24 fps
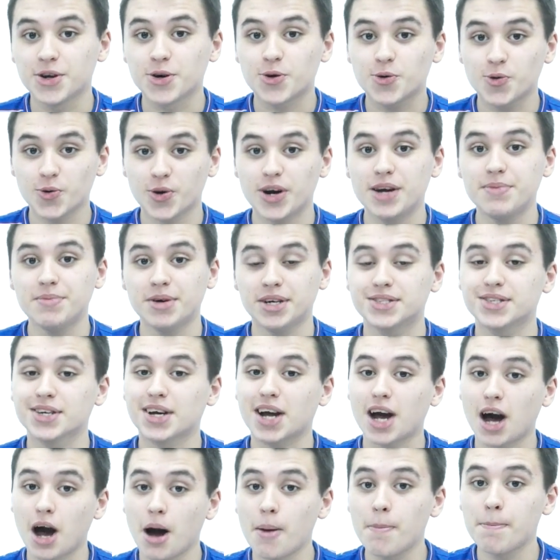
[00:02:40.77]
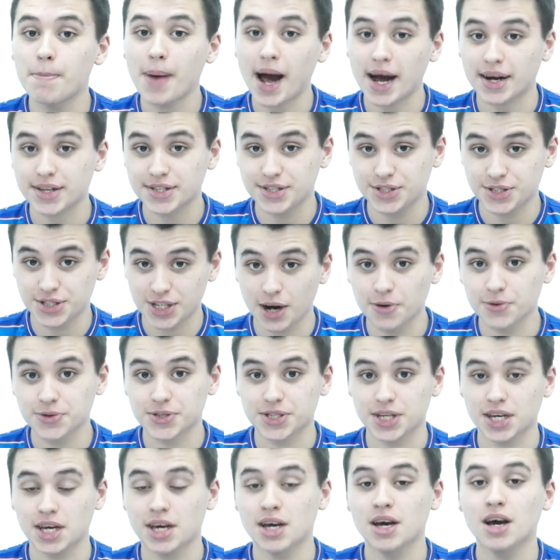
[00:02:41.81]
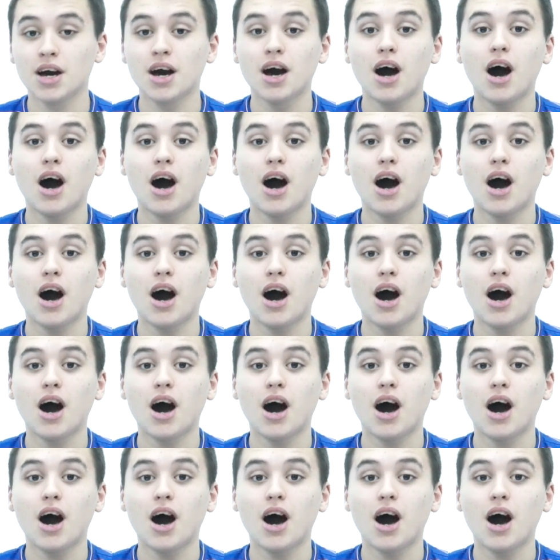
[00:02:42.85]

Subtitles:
agreement to come back to Chelsea